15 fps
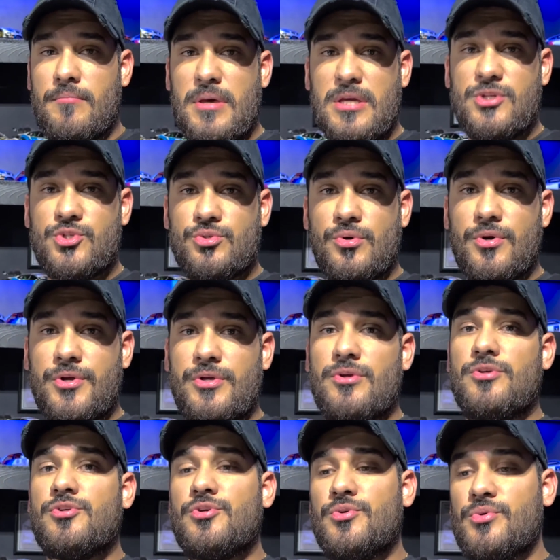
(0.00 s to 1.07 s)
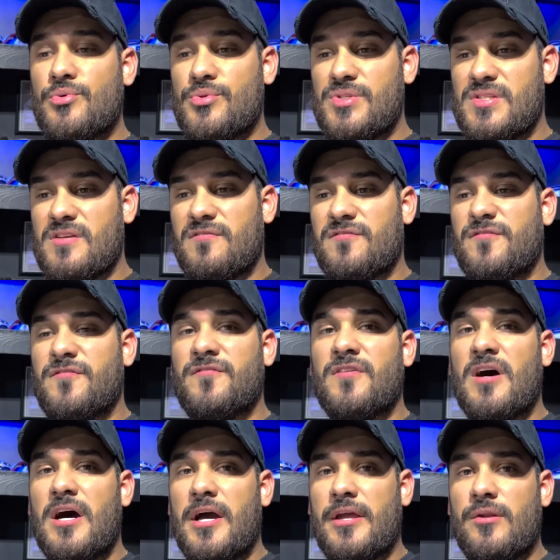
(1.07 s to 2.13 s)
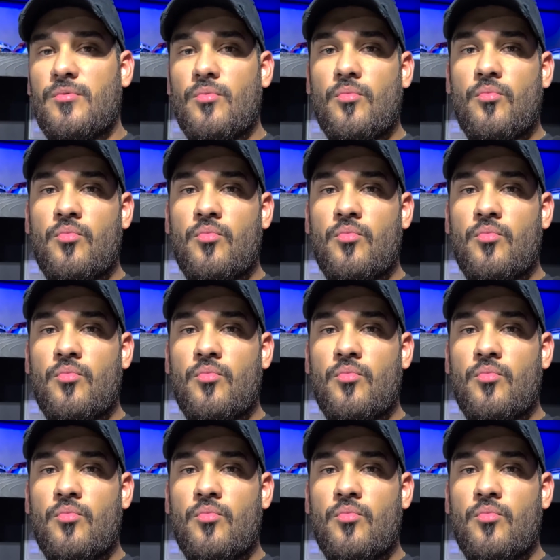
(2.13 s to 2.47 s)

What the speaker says: make sure you use the fine